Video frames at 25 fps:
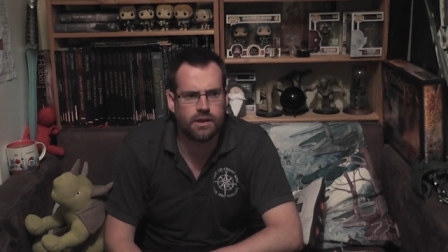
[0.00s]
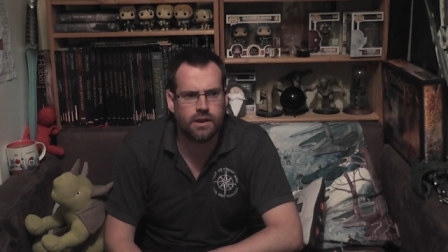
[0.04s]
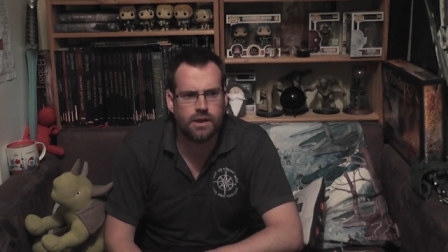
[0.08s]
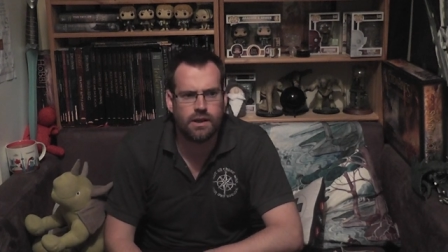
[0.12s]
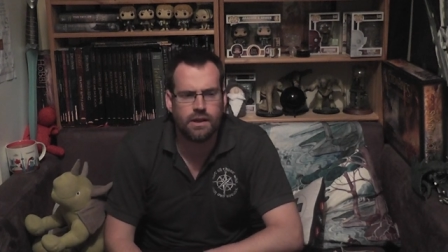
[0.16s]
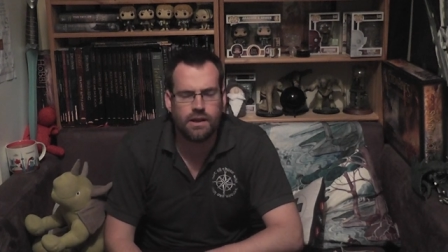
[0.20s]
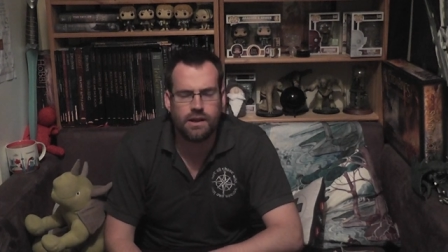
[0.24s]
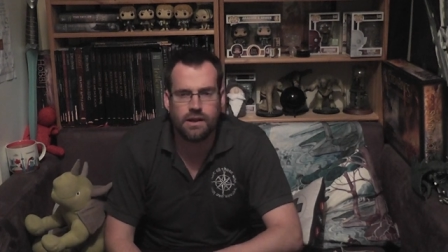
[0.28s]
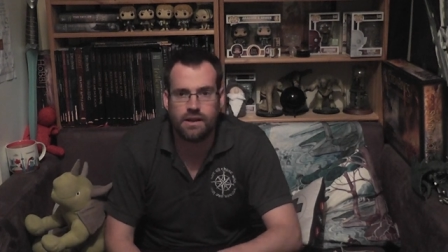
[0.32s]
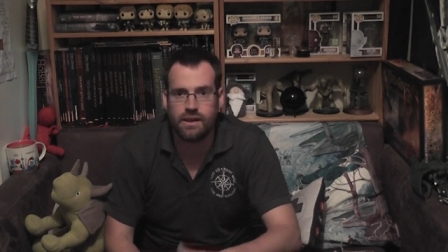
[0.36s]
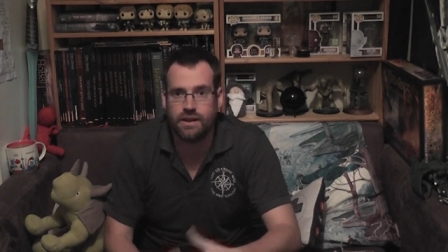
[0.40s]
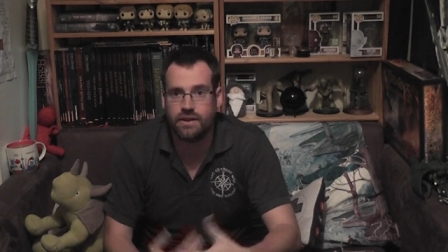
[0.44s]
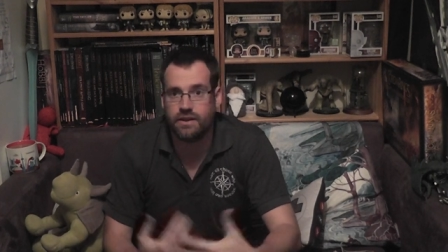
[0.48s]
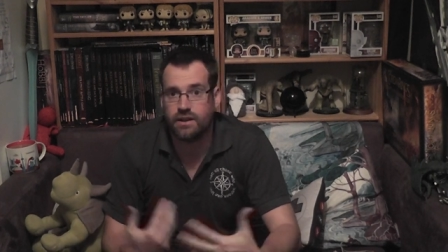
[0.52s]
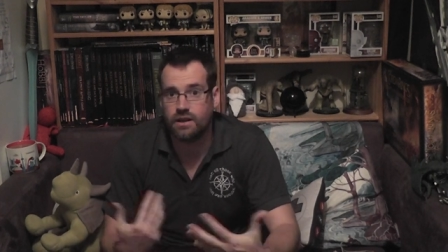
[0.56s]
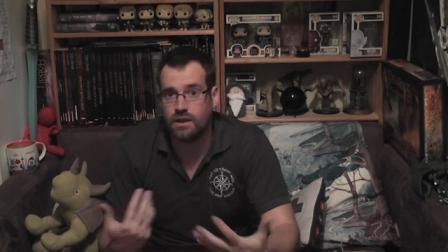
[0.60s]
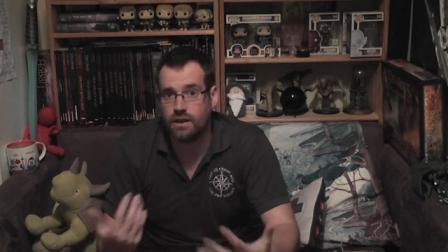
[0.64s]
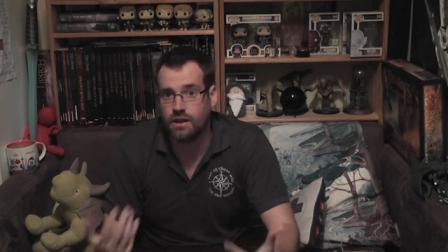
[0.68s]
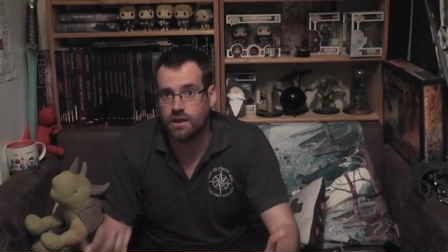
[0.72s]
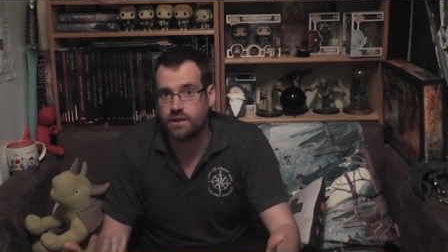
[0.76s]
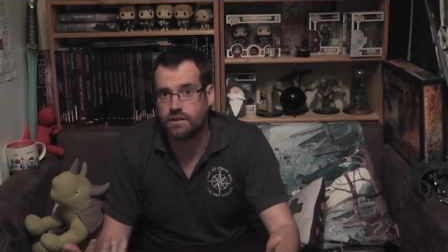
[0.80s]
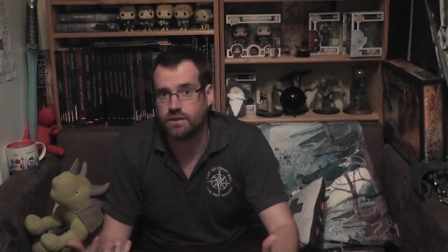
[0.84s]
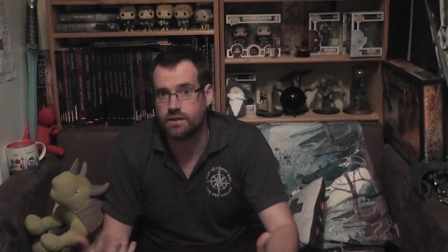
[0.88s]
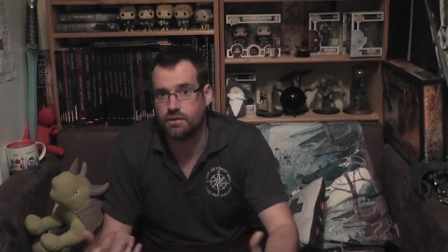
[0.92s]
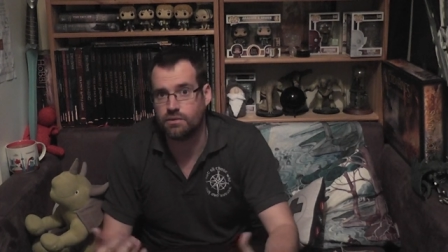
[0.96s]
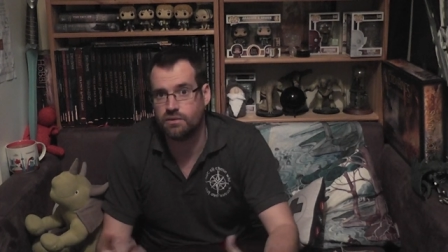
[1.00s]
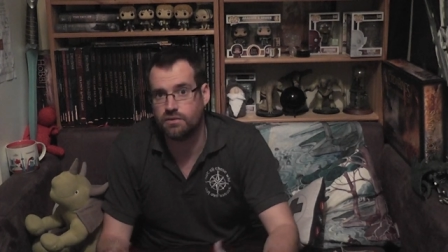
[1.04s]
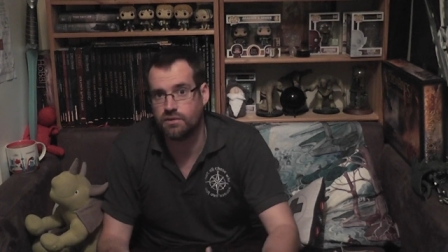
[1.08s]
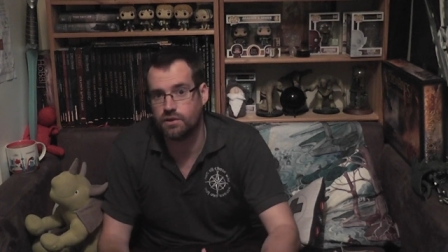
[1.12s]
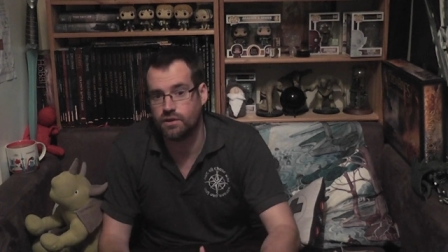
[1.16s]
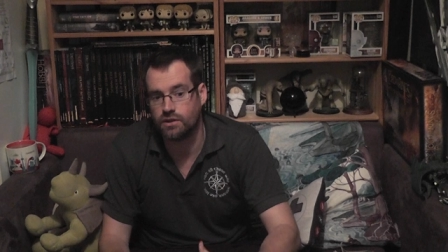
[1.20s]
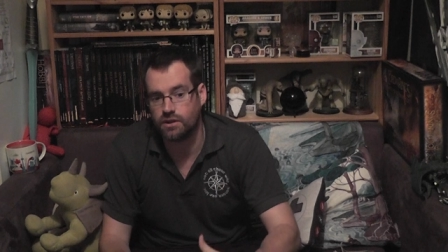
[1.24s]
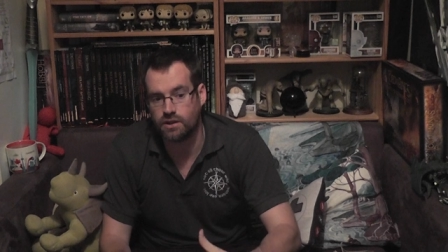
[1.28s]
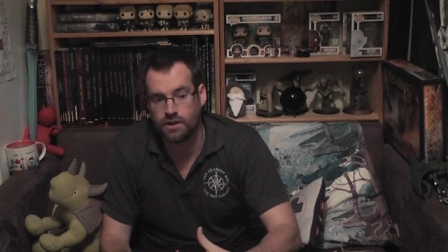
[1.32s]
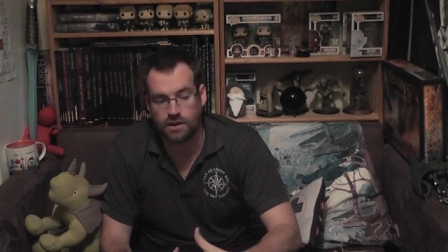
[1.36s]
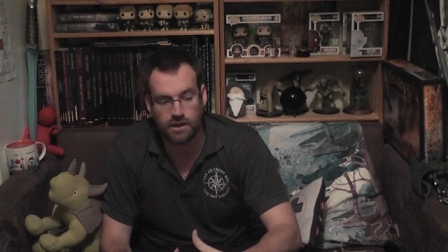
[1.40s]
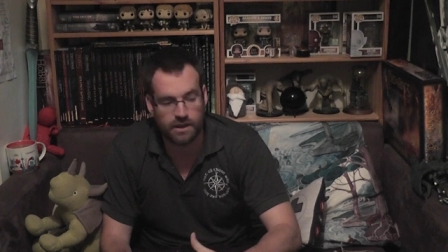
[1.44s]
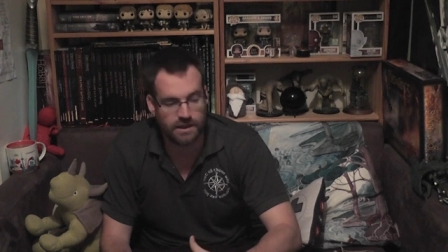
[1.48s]
at the end of the last hobby
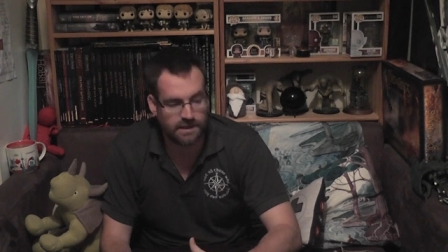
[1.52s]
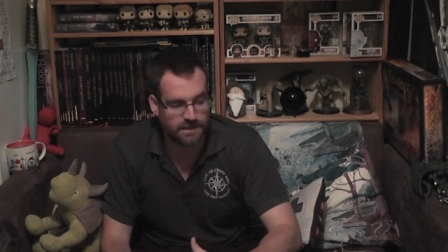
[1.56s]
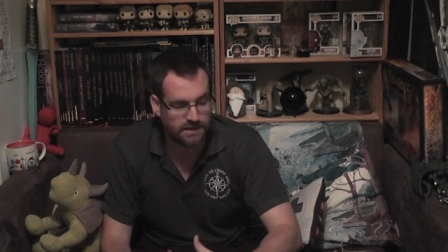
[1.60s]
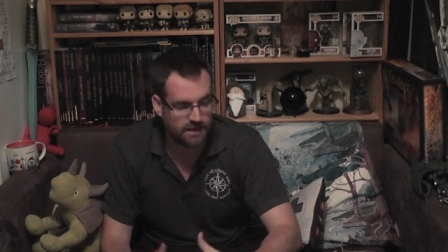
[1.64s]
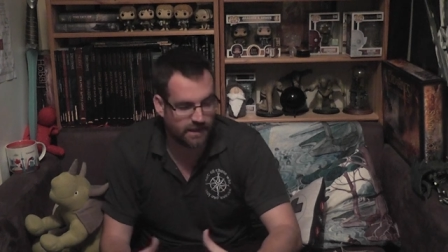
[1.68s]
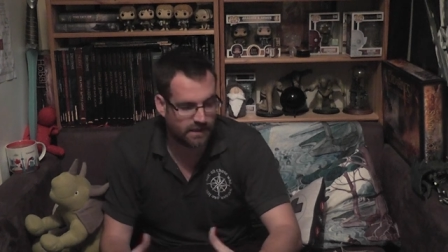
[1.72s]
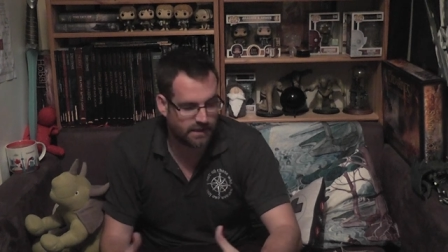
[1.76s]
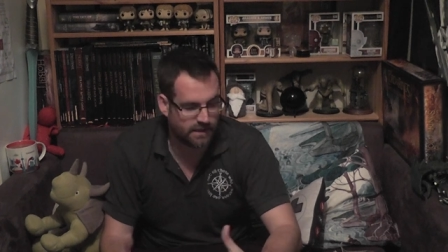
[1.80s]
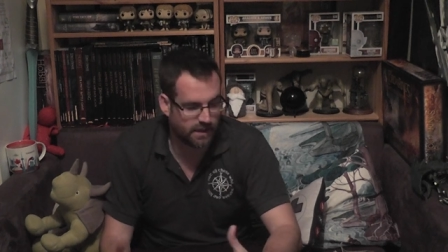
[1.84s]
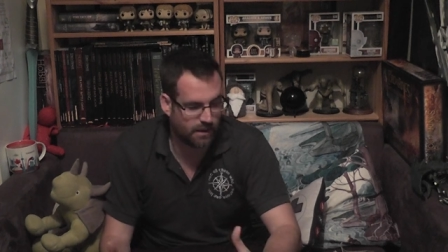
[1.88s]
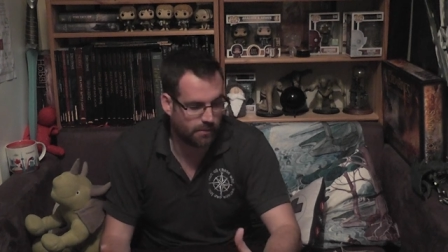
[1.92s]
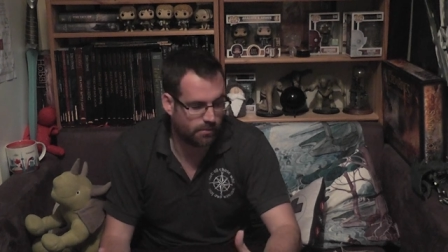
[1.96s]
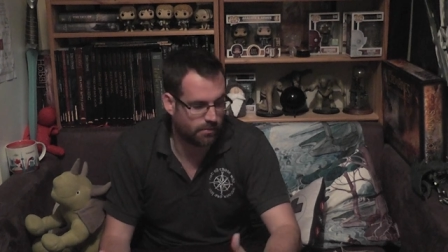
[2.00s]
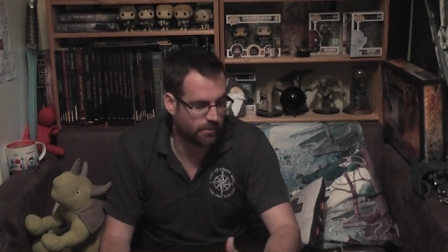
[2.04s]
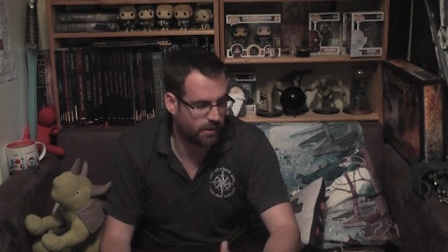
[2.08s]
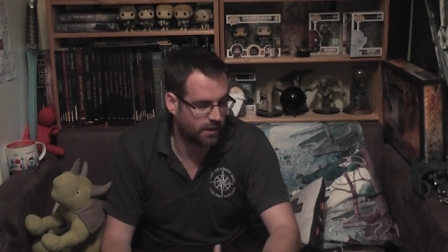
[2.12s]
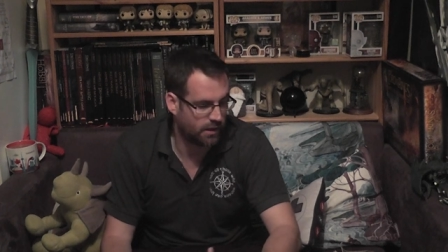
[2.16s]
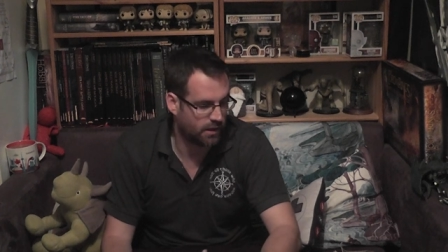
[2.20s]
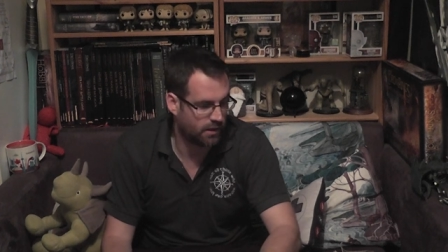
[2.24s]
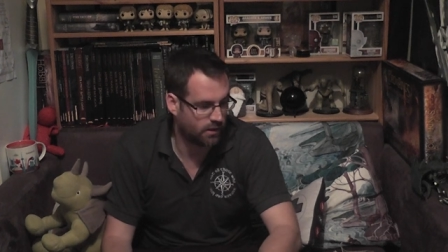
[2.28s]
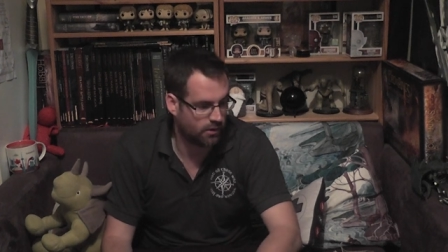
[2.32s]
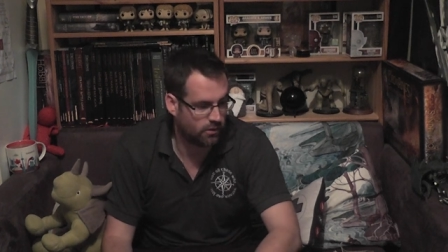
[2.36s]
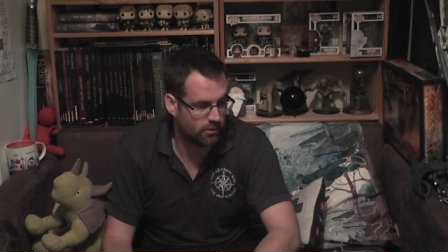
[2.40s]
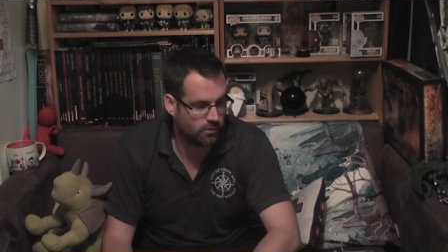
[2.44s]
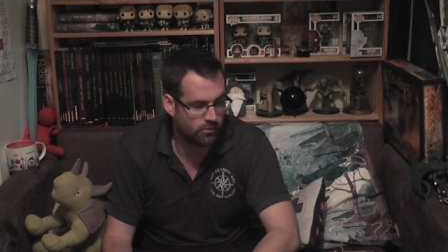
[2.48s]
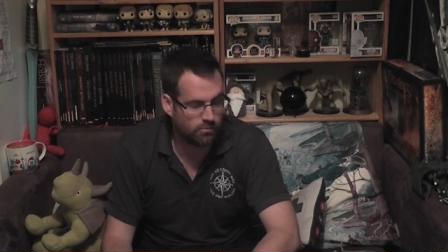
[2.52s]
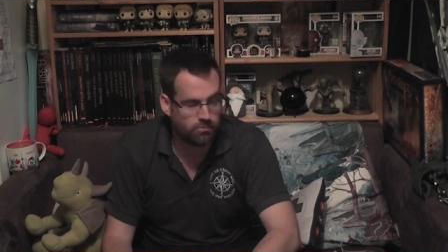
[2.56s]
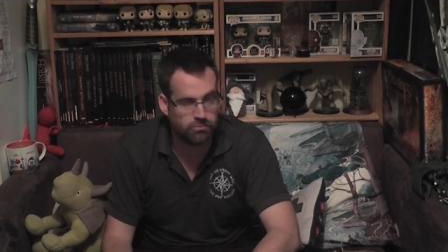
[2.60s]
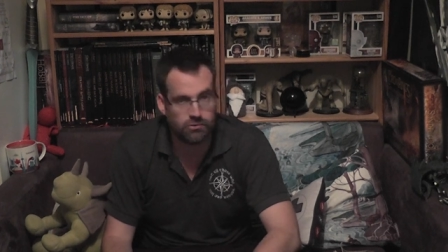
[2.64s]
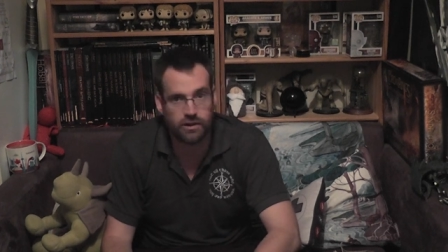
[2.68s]
vlog I set up my whole